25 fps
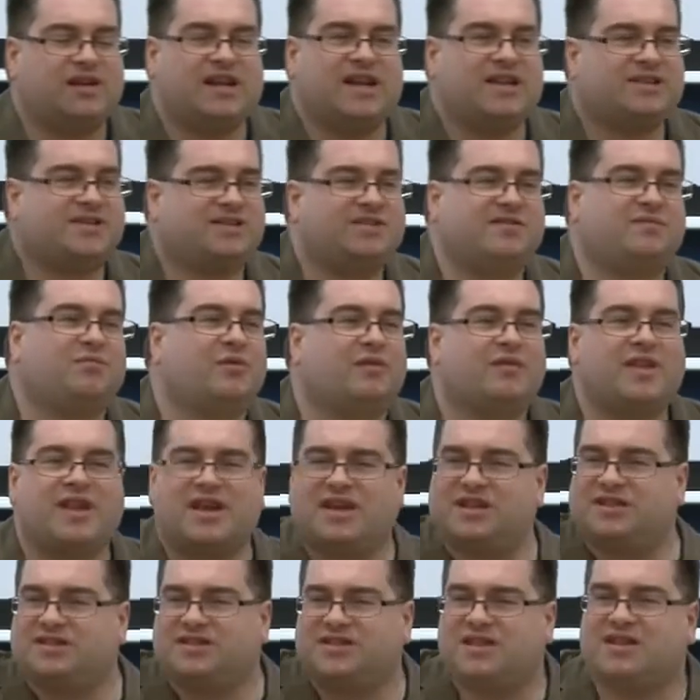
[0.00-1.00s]
lists of what they
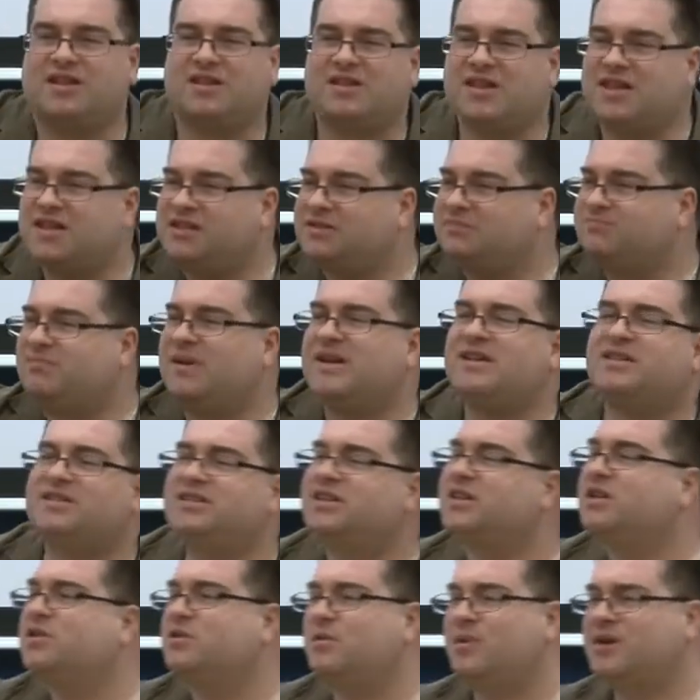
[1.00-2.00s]
consider these
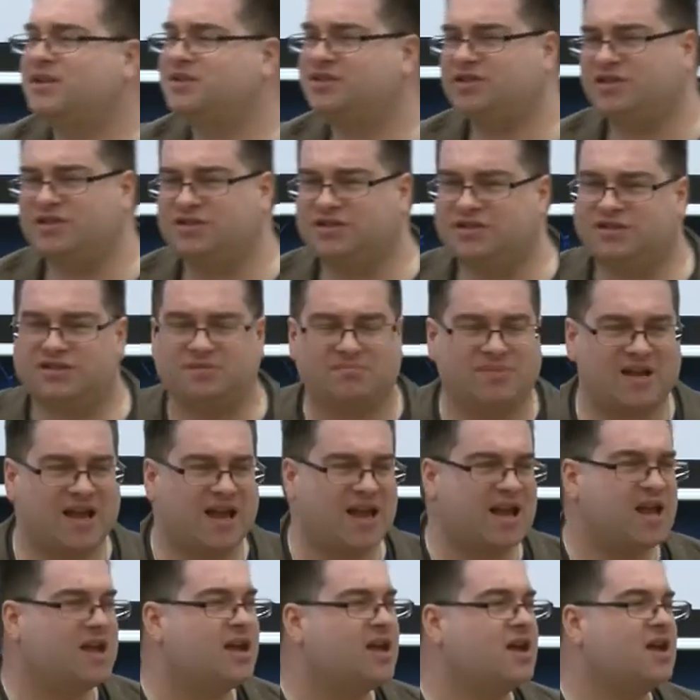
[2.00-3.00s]
basic questions to
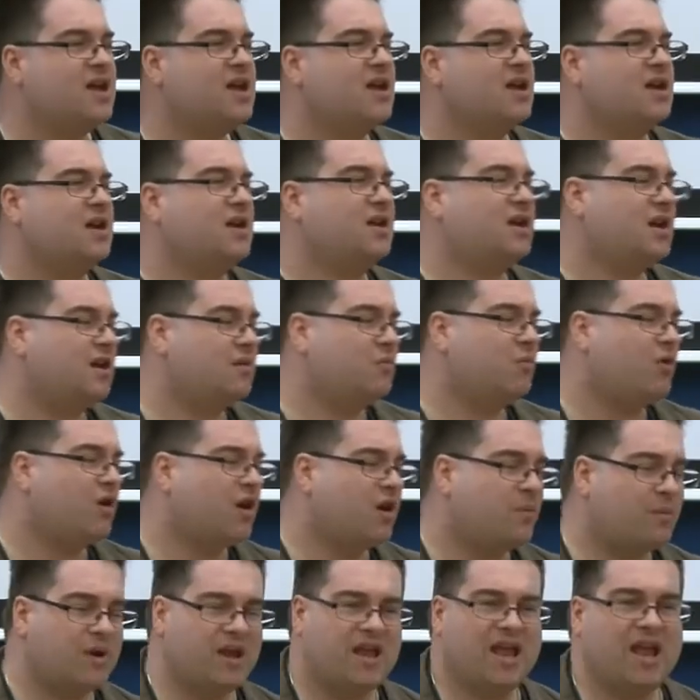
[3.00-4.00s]
be. You know, why
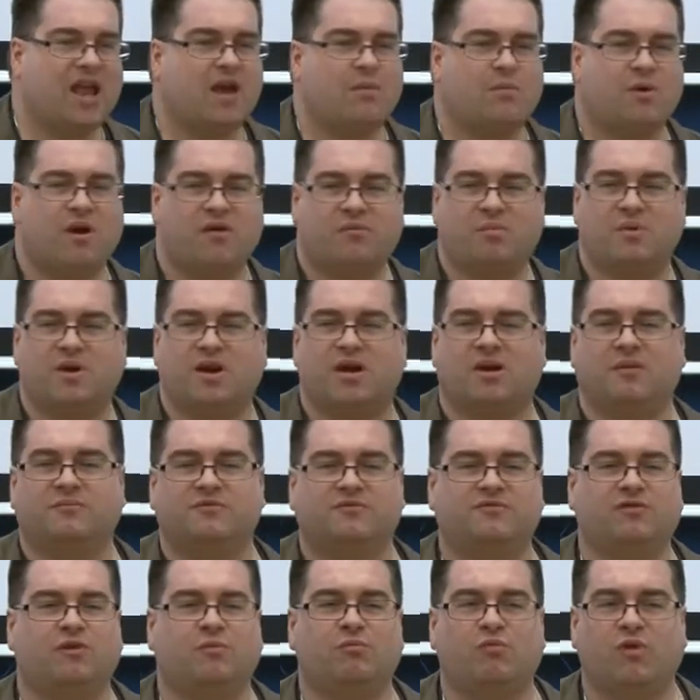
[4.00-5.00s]
are we here? Where have we come
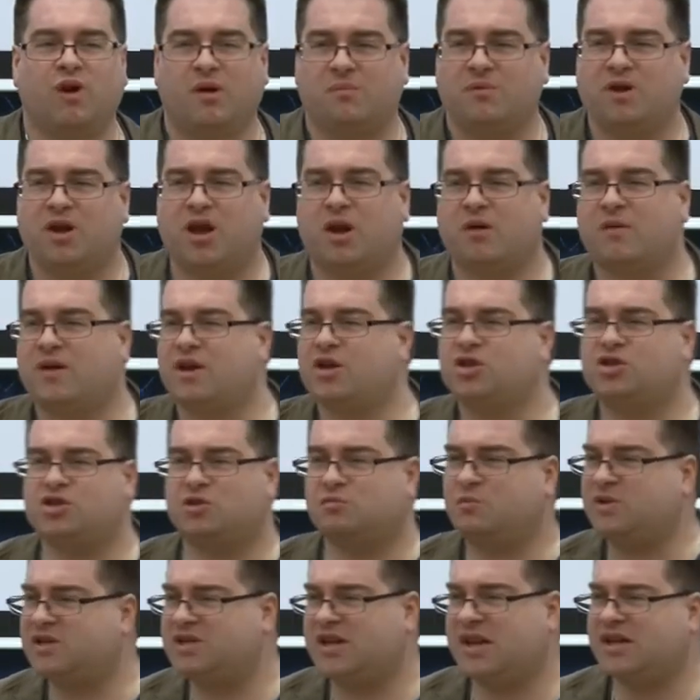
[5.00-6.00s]
from? Where are we going?
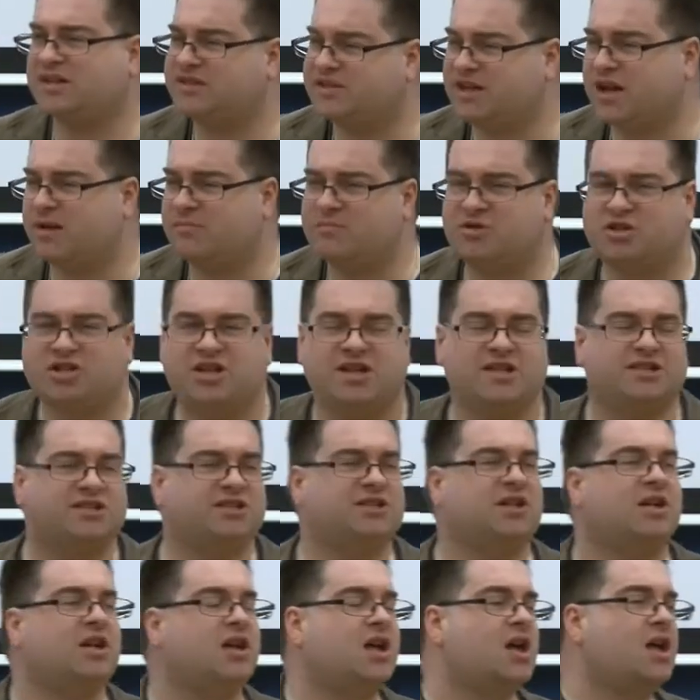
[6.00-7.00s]
Should we take
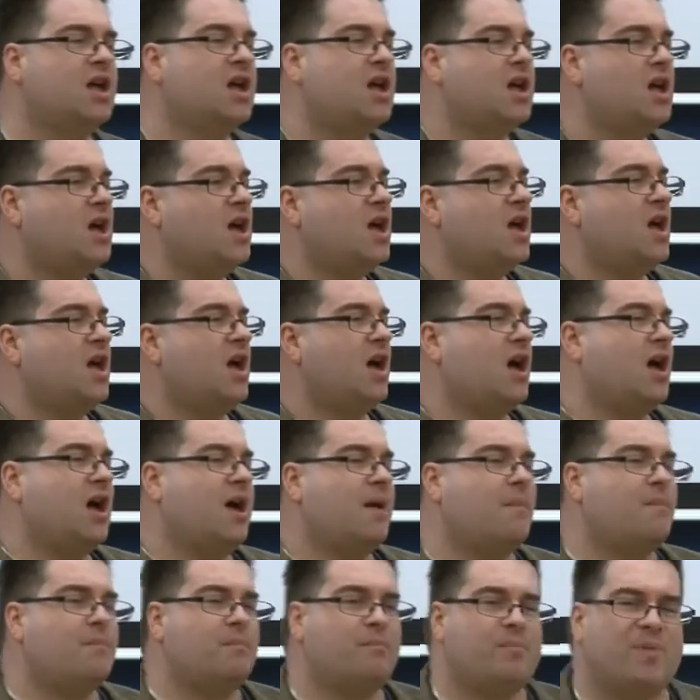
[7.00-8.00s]
sandwiches?
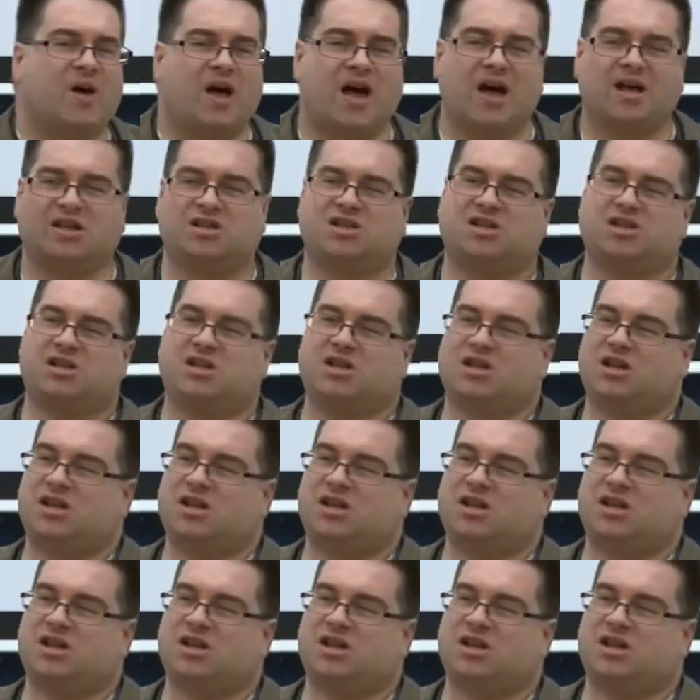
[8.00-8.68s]
But,